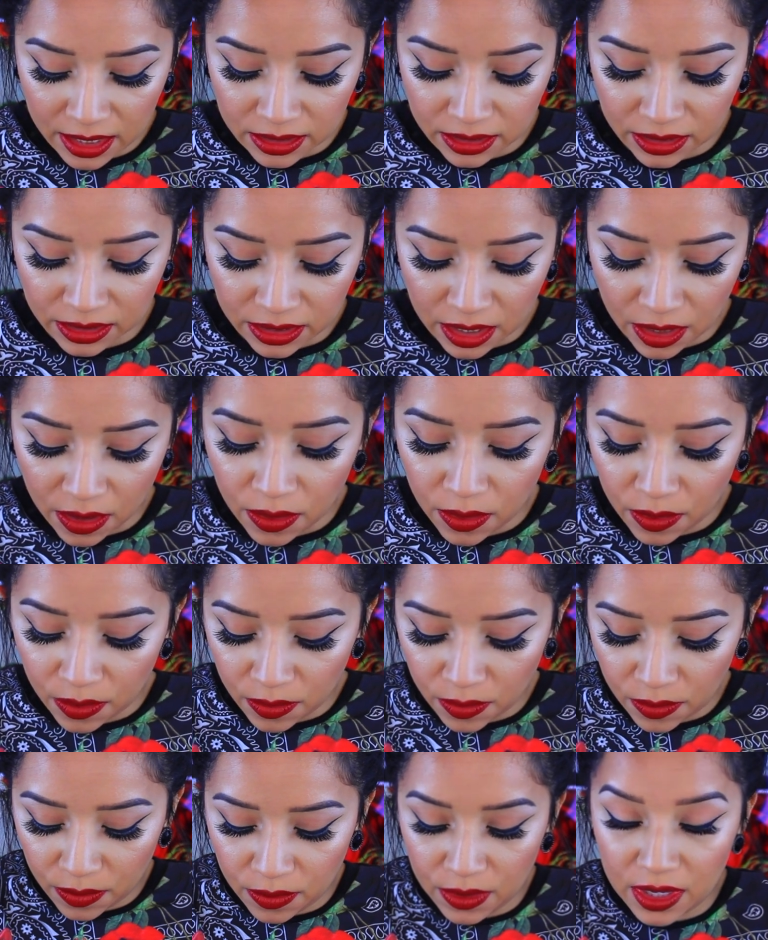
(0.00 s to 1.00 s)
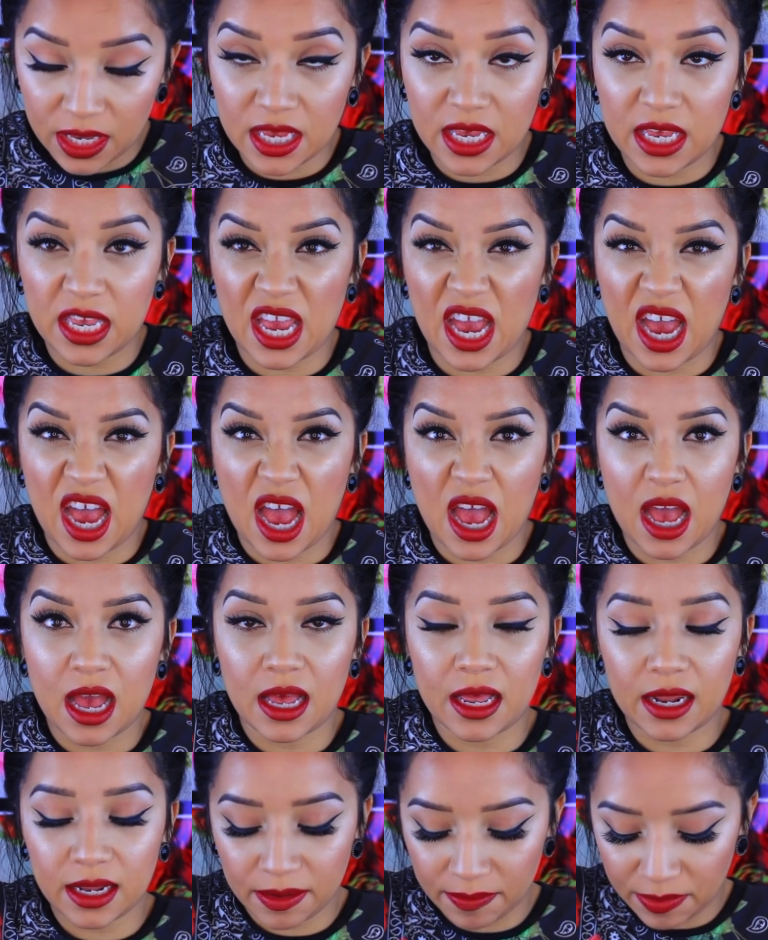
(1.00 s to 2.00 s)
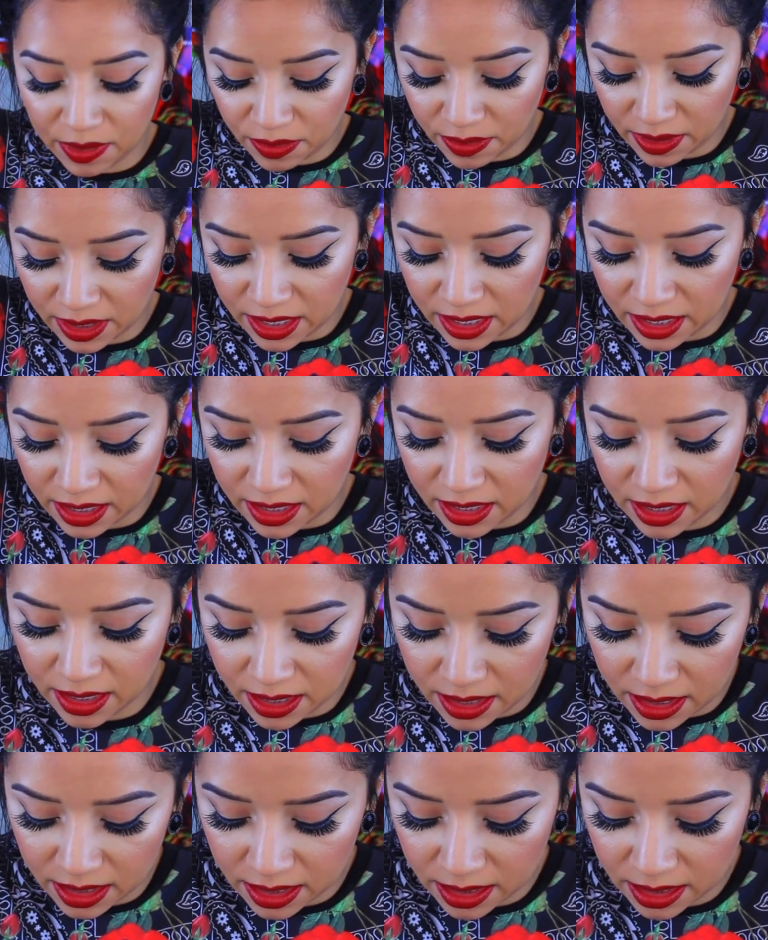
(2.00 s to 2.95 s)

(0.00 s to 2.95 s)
So yeah, let me go ahead and